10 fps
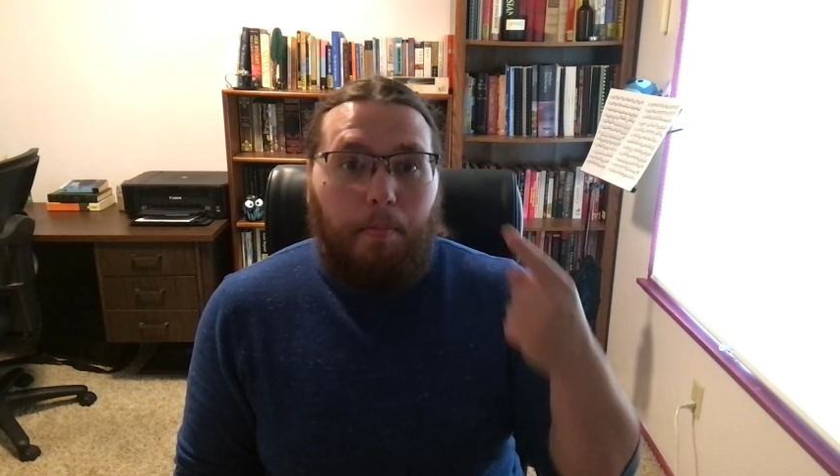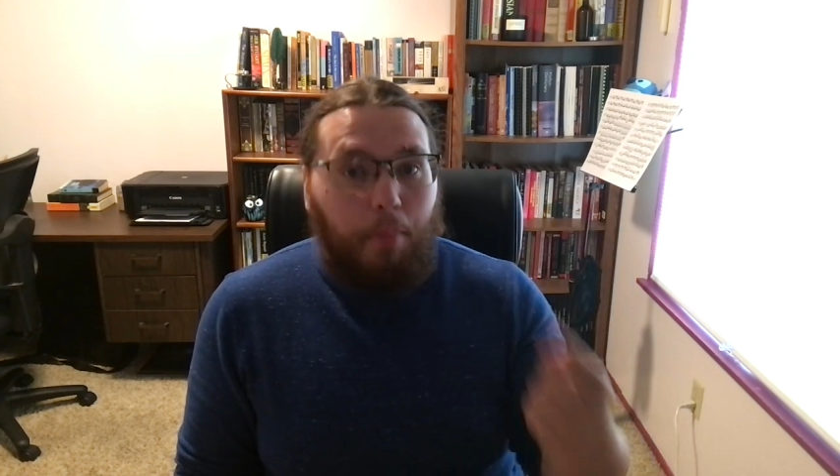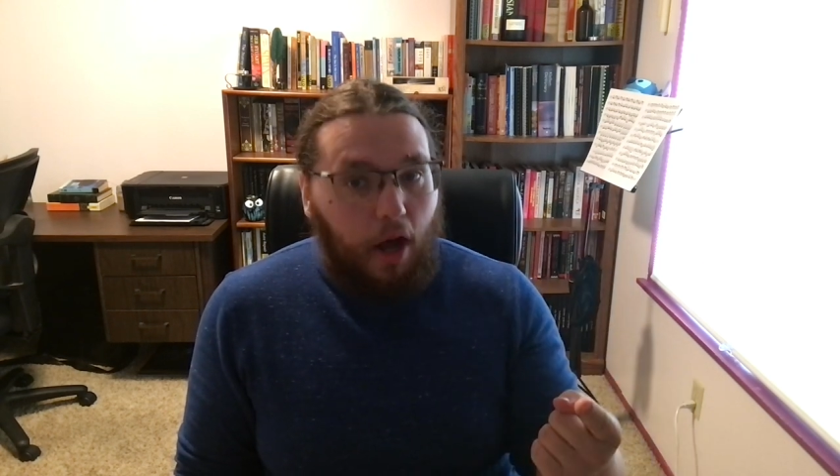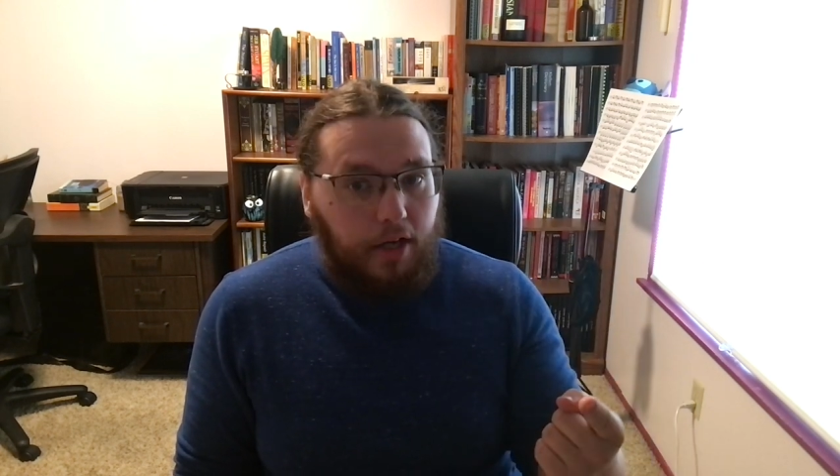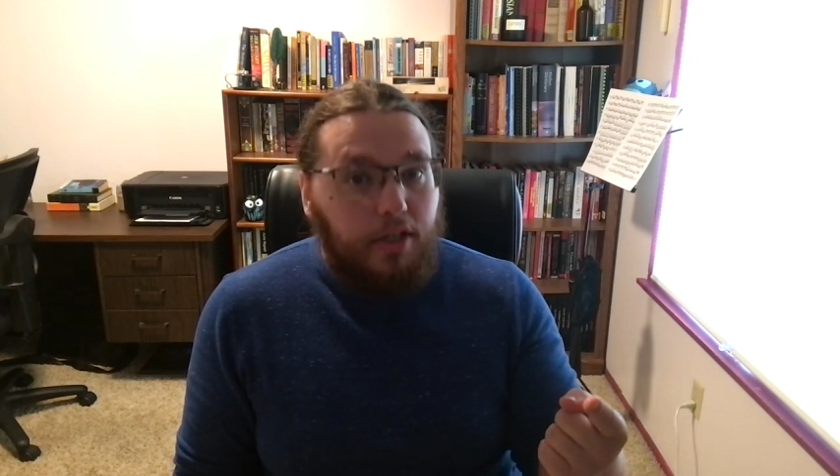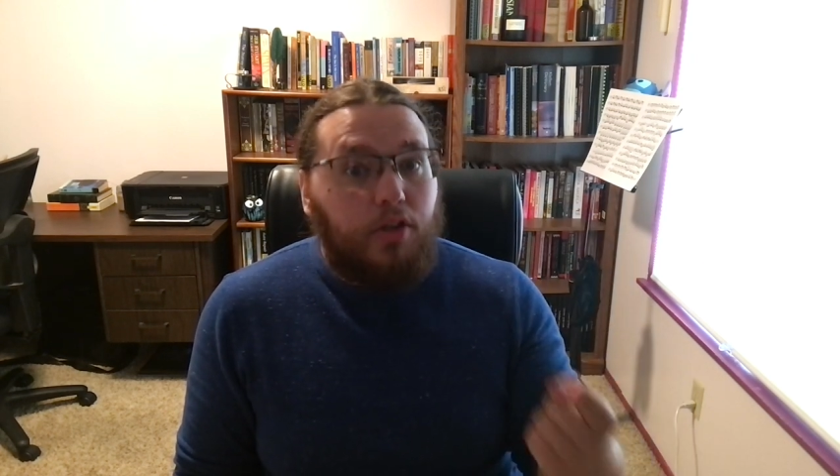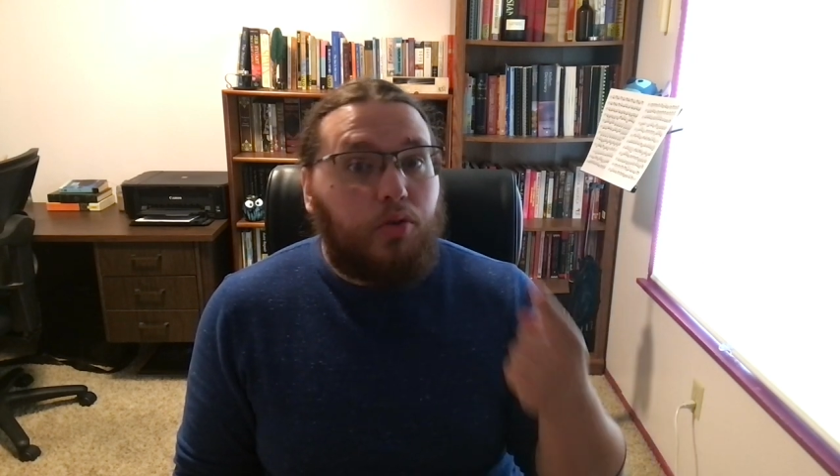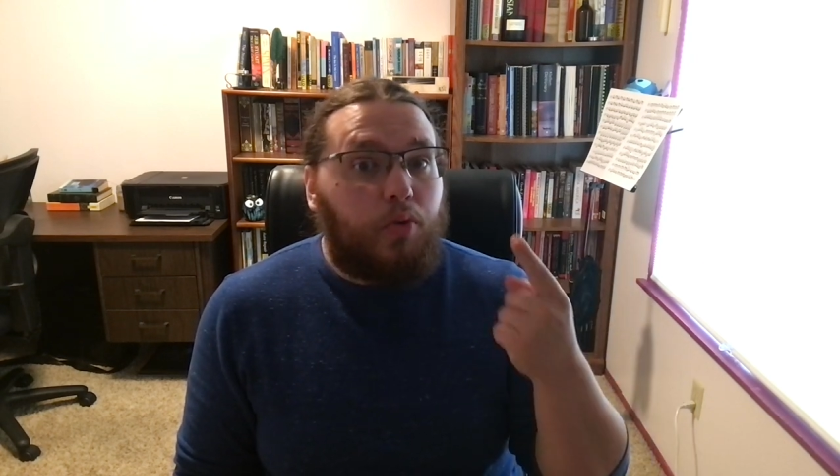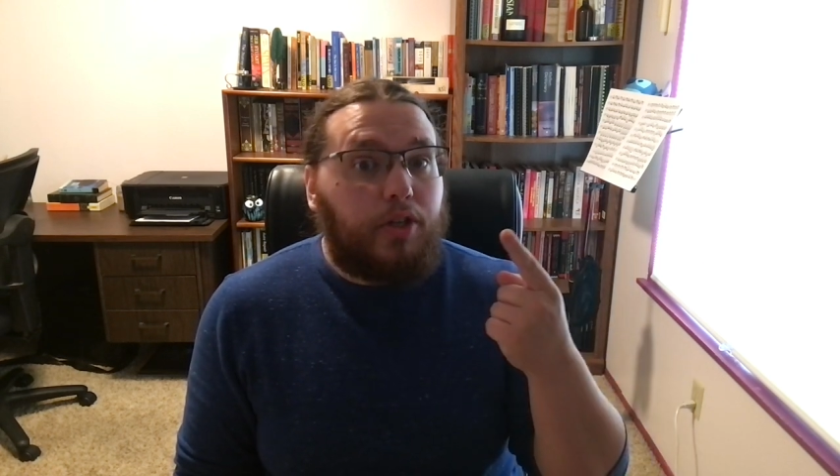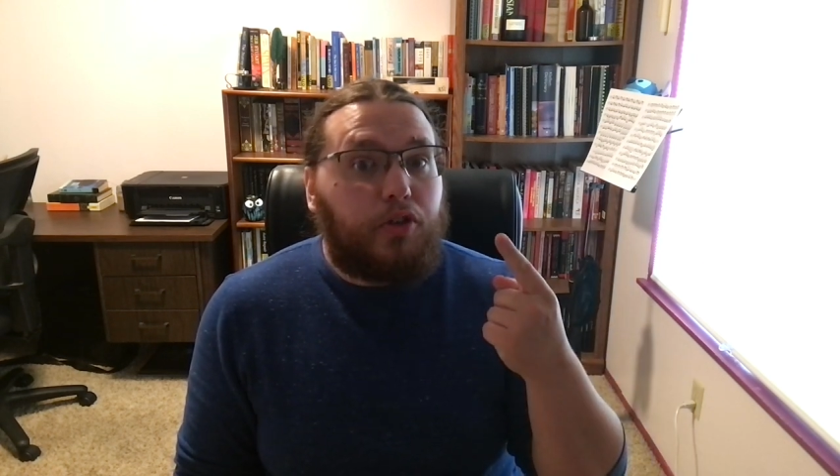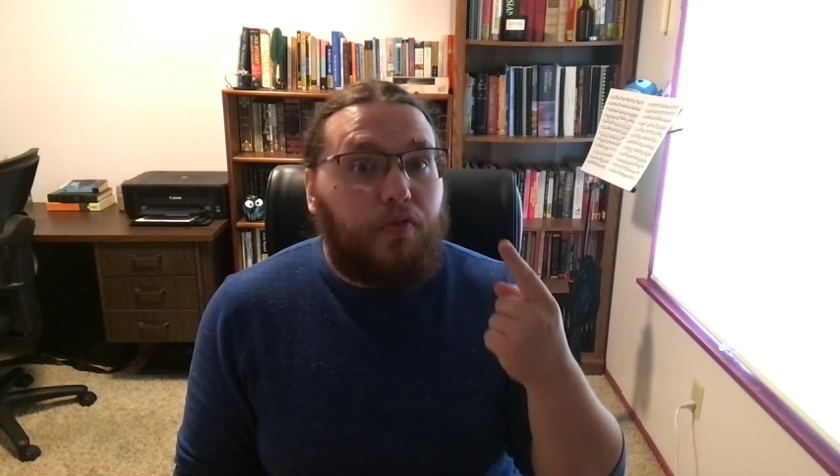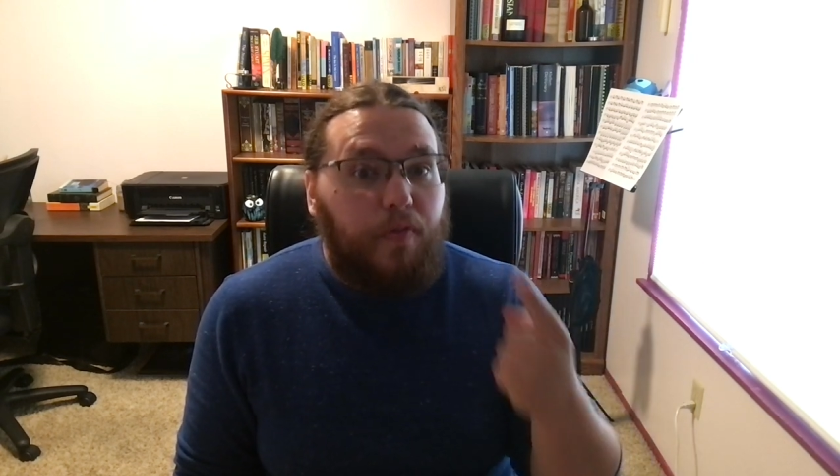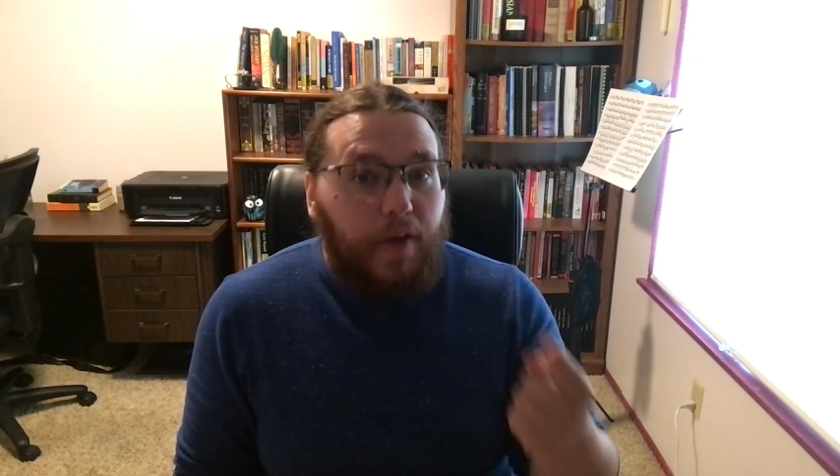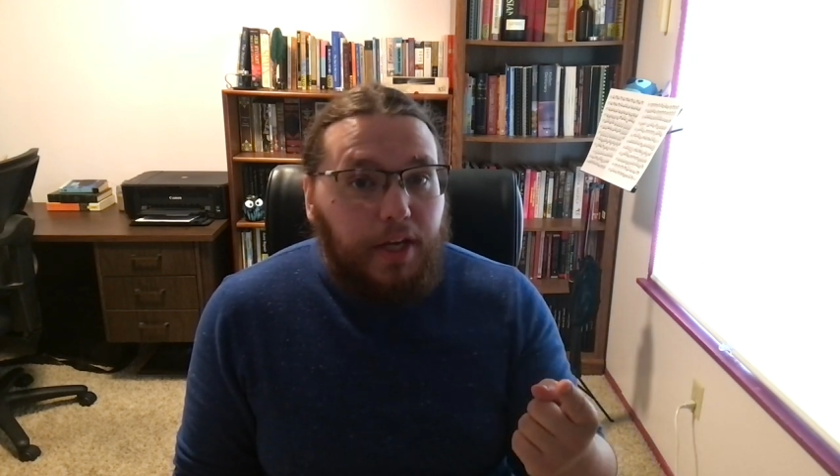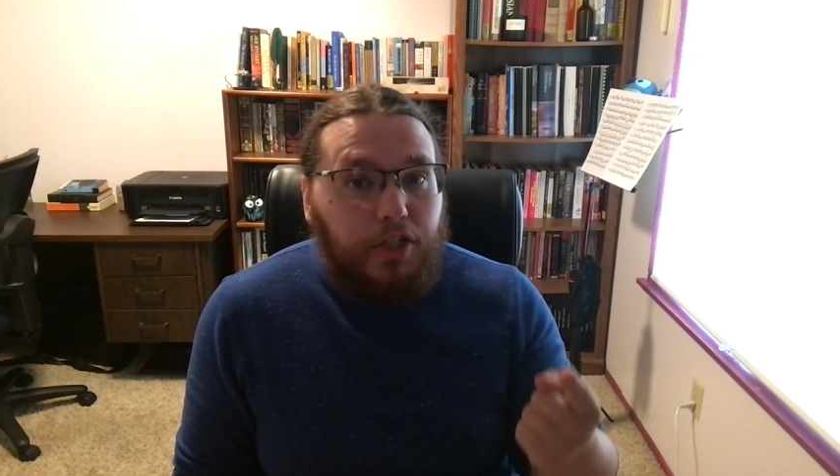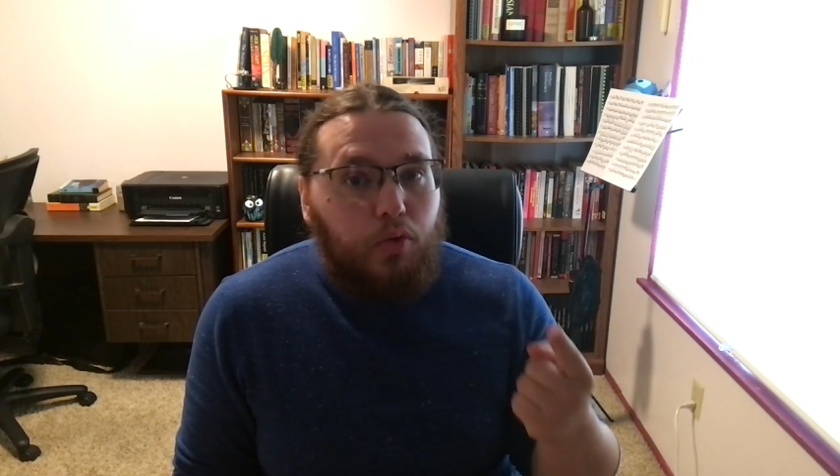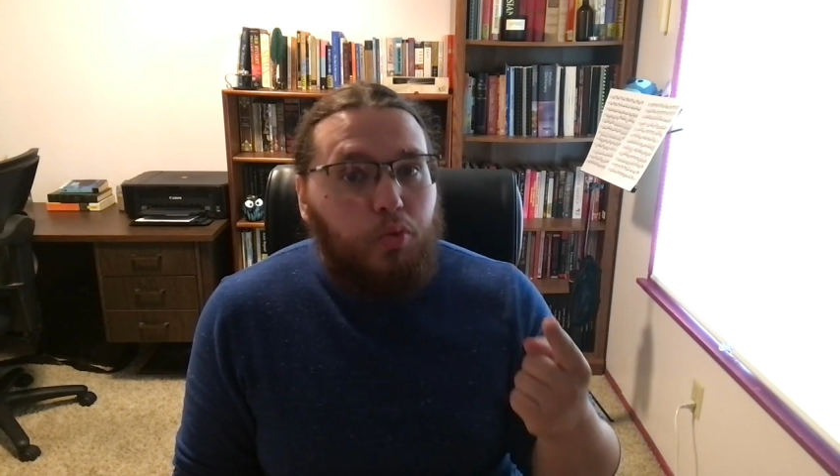But the reservation